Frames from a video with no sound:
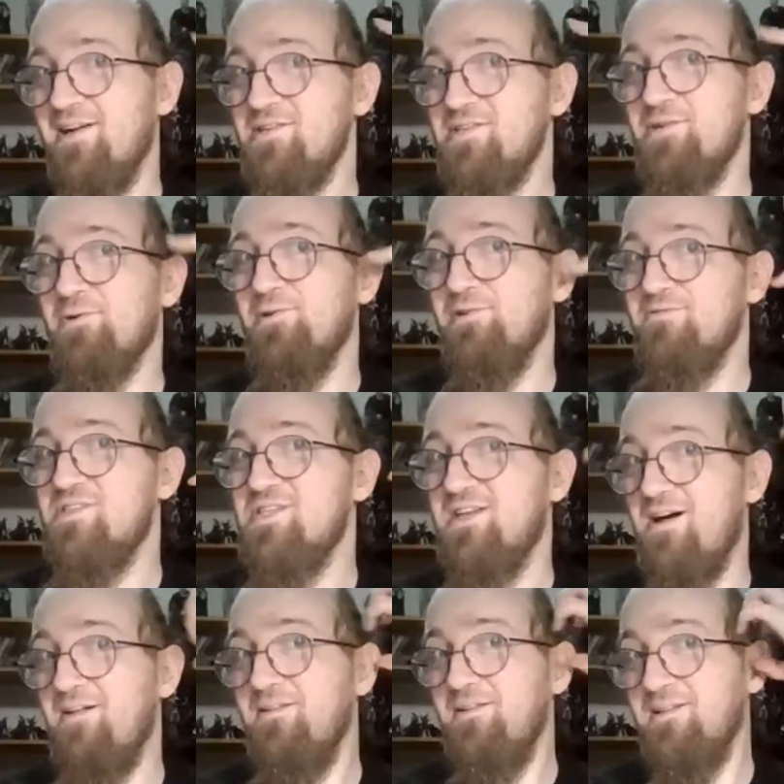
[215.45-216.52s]
circle of
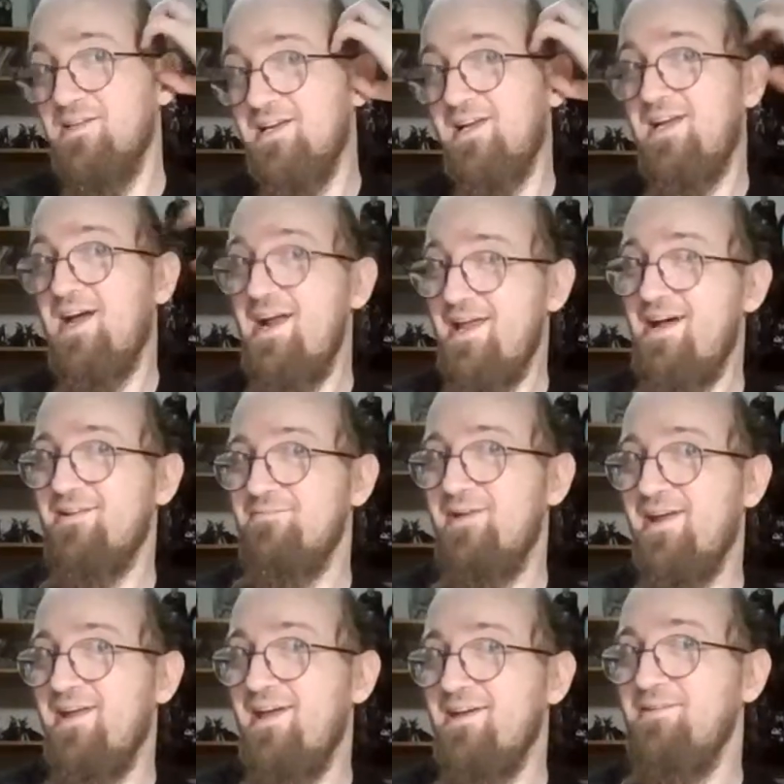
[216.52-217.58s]
skull cut out of my
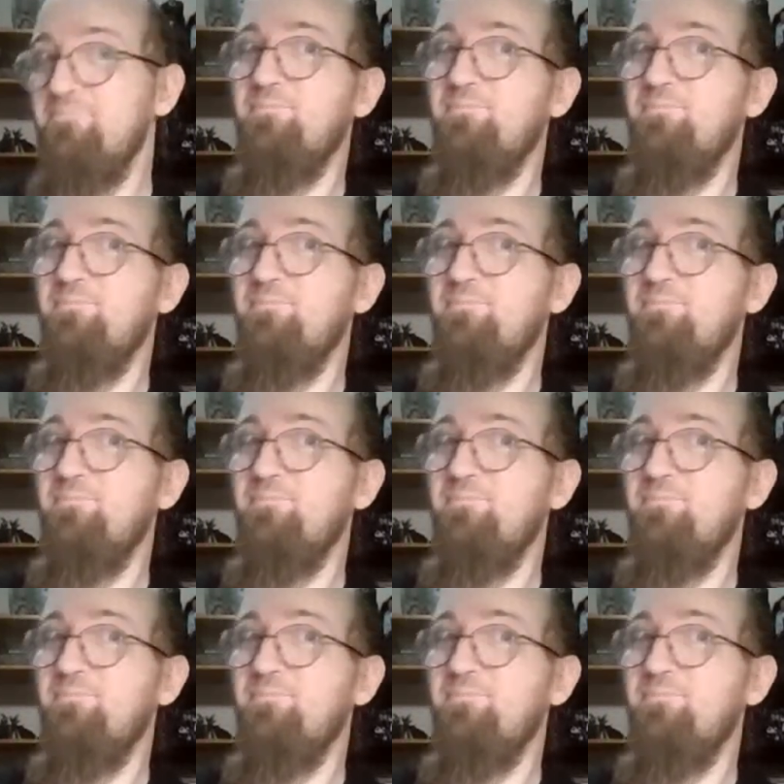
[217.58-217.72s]
head,